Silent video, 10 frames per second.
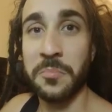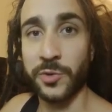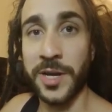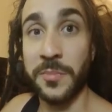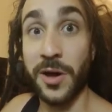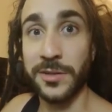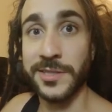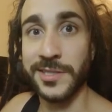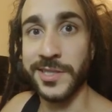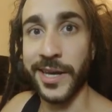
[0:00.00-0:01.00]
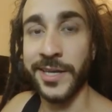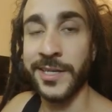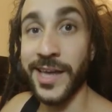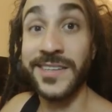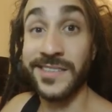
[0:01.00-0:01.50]
terrain model in this kit
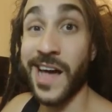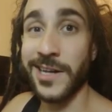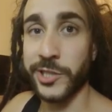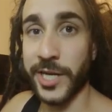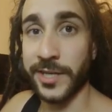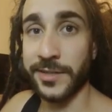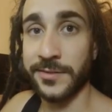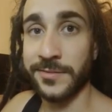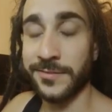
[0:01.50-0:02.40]
and is not shaken.